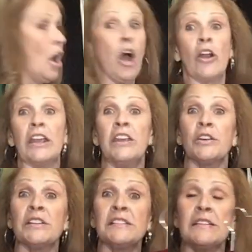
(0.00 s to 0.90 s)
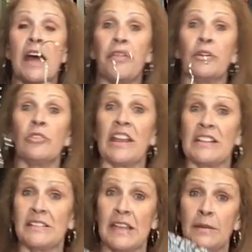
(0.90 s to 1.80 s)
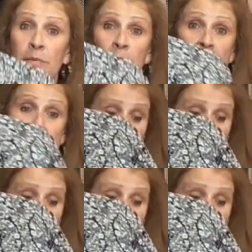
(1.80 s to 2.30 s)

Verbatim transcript: All right, here is another Land's End piece,